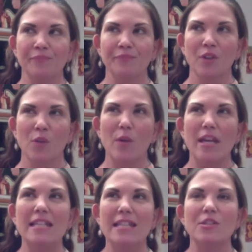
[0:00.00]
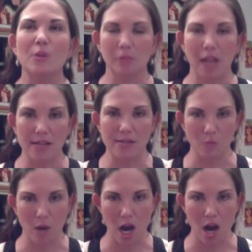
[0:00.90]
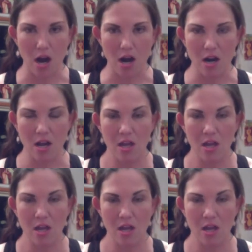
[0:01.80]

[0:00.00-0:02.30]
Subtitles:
we need to get to a place where